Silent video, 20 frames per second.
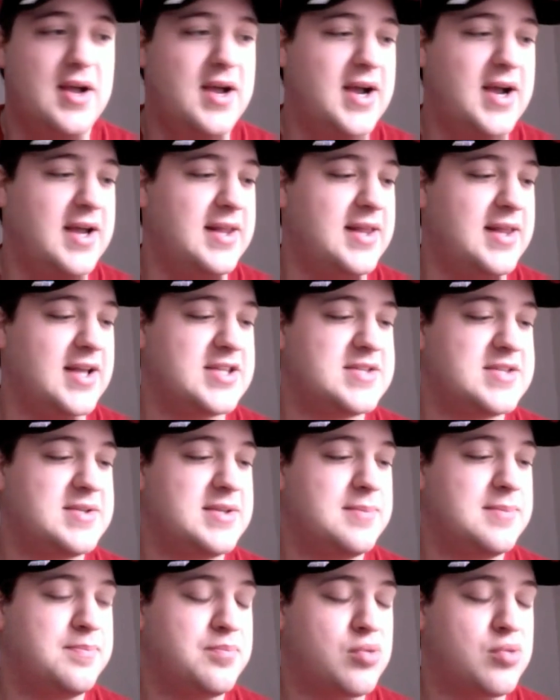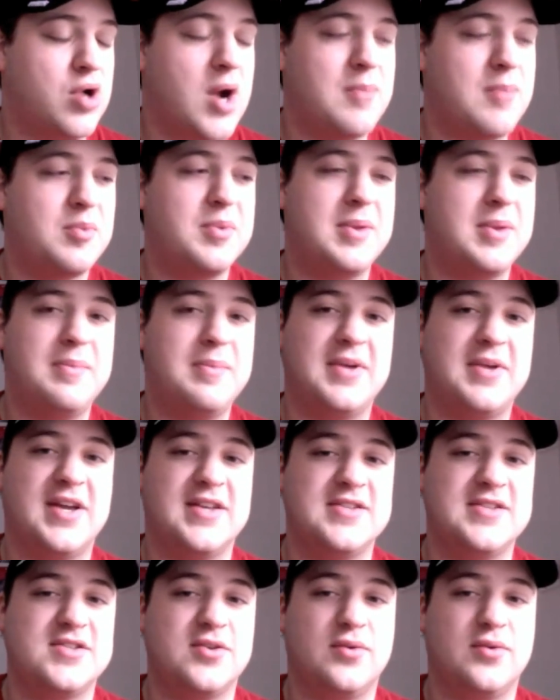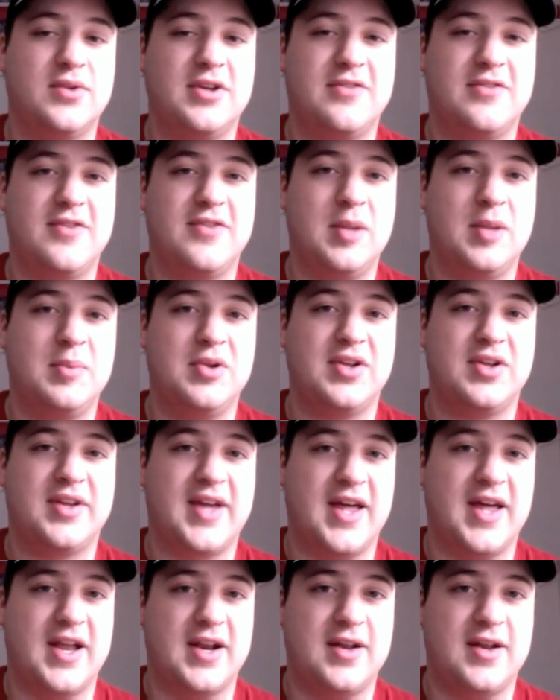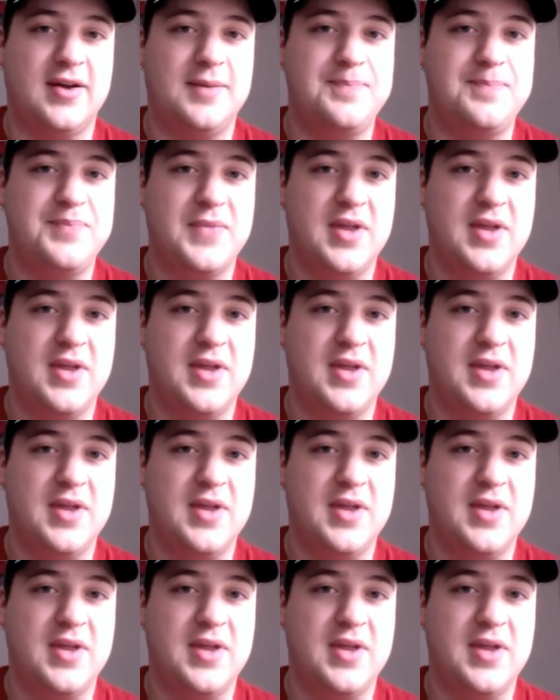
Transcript: and that's probably because it's only available in Canada,